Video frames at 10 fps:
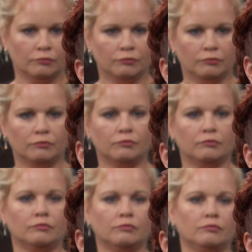
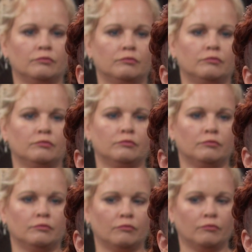
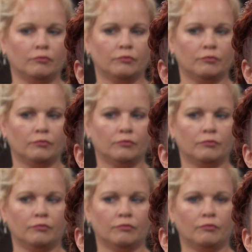
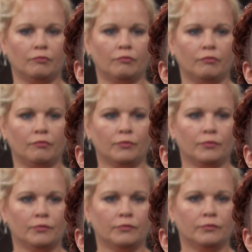
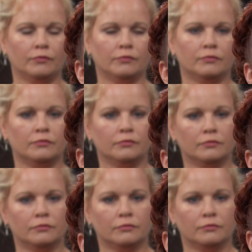
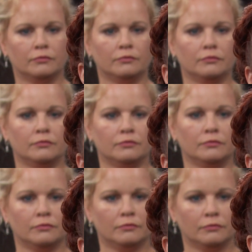
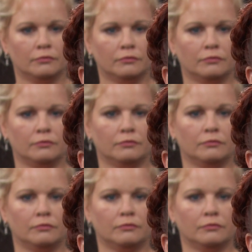
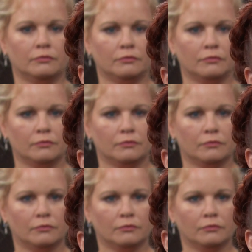
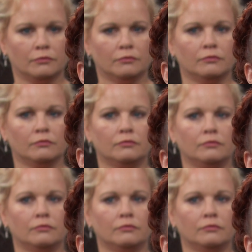[no speech]